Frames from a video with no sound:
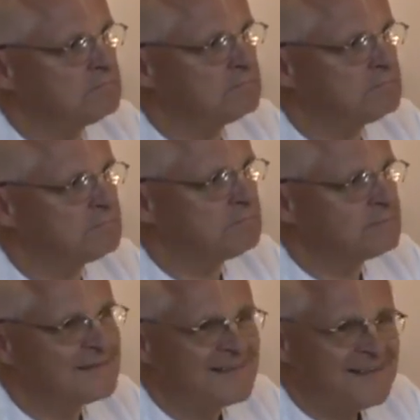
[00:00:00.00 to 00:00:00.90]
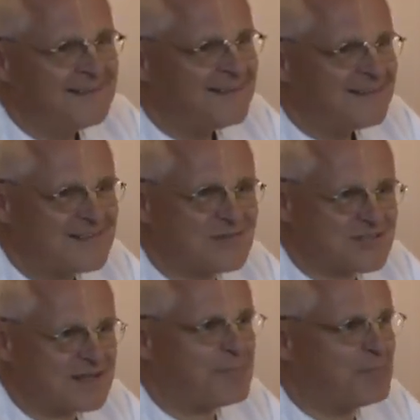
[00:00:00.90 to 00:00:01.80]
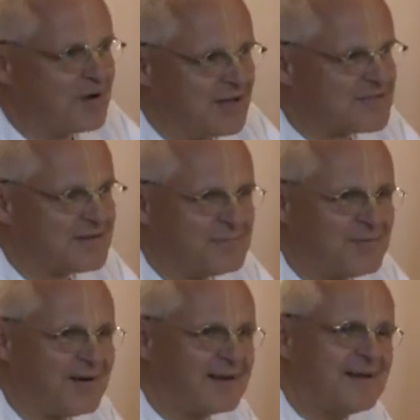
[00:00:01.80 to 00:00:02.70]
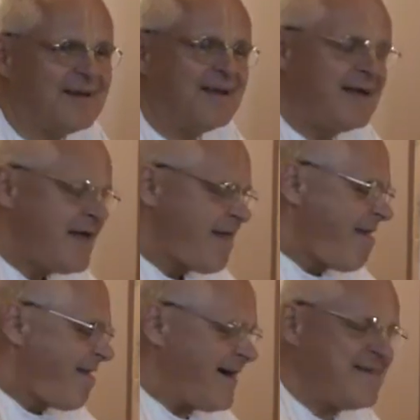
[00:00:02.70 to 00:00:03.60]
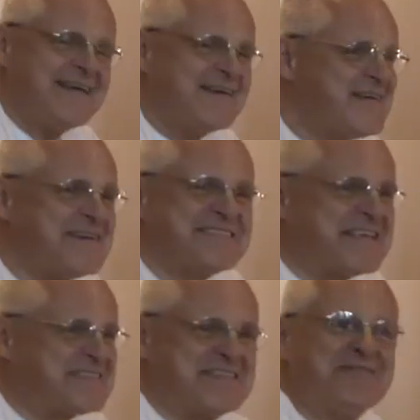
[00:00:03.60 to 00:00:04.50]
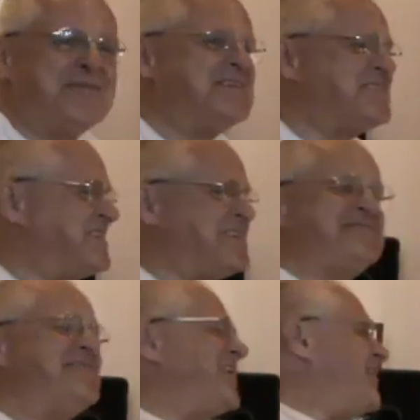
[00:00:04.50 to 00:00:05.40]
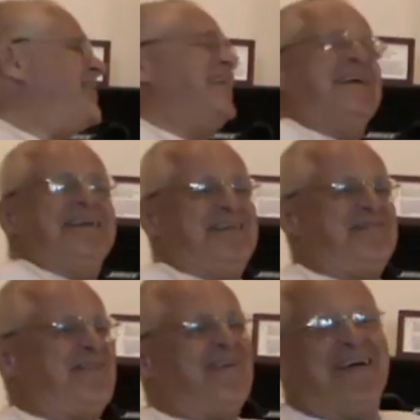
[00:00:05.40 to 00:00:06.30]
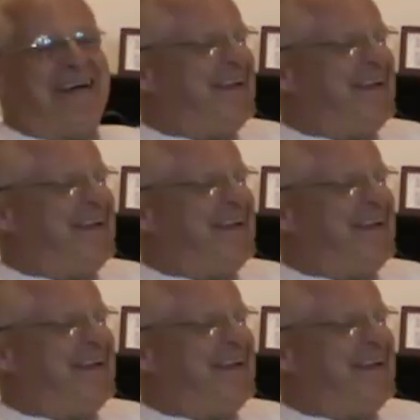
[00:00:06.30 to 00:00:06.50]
It was in the police report. And it was just, the devotees just rolling on the floor.